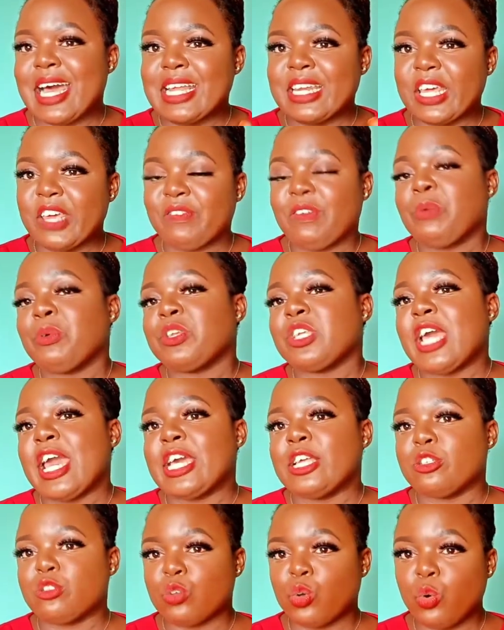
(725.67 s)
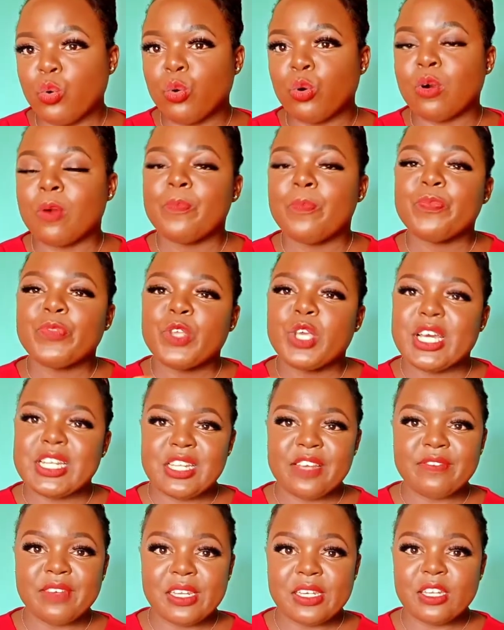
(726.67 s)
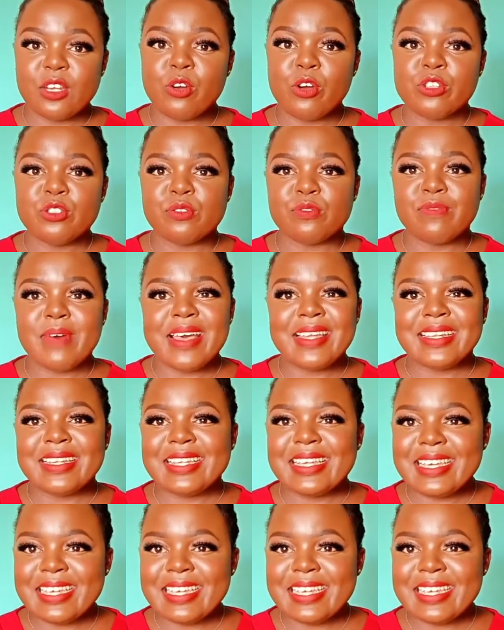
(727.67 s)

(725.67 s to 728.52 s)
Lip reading: And even when you're in school, you are definitely going to find it